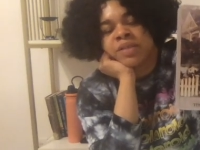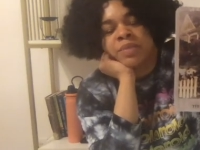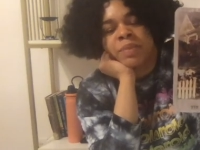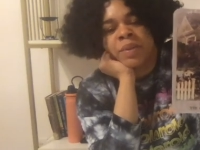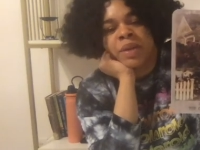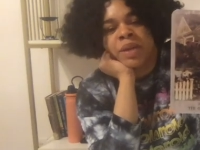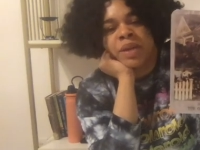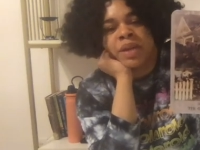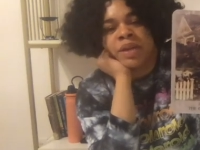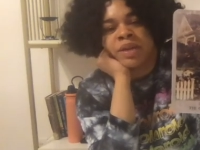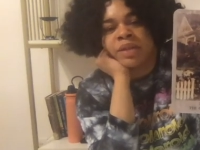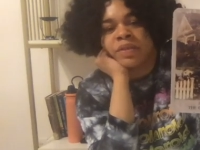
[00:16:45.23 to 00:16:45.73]

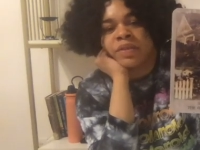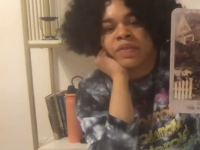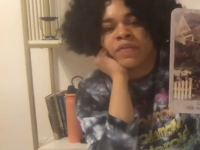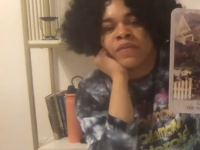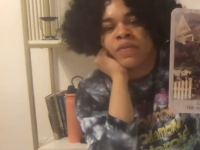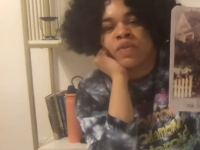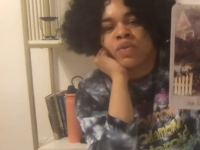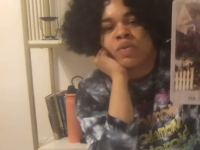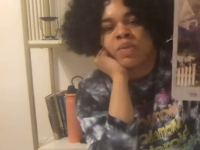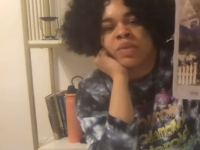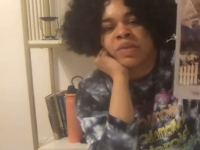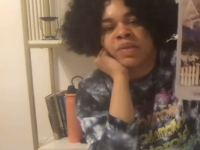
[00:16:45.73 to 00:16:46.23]
because
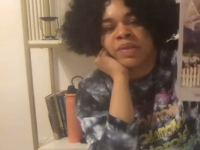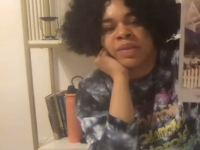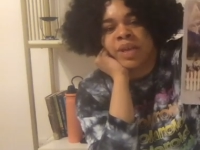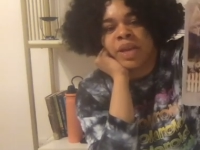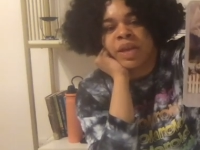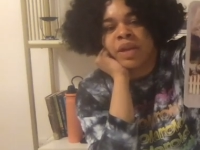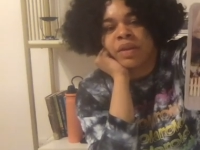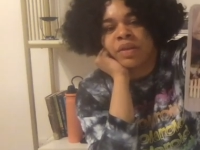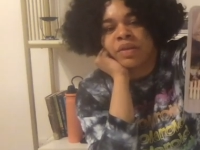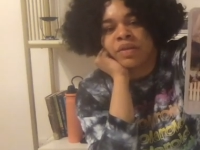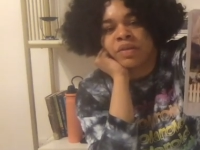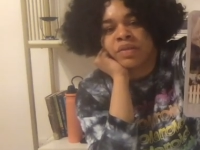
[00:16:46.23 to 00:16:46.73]
food was
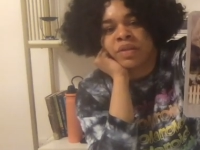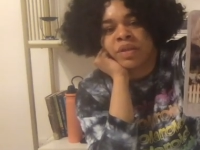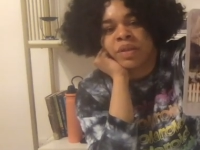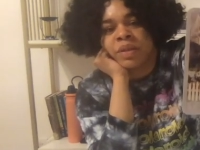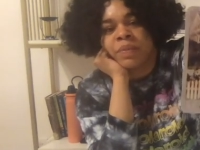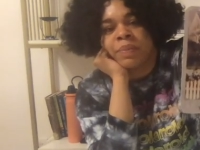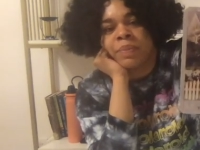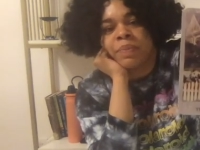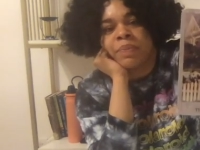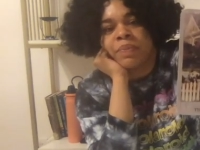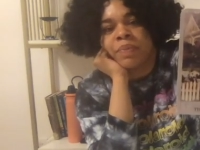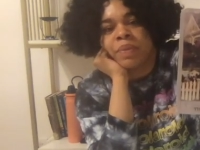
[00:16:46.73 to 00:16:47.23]
scarce
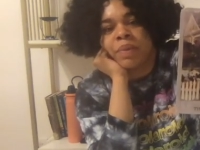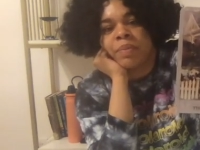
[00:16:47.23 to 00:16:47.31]
and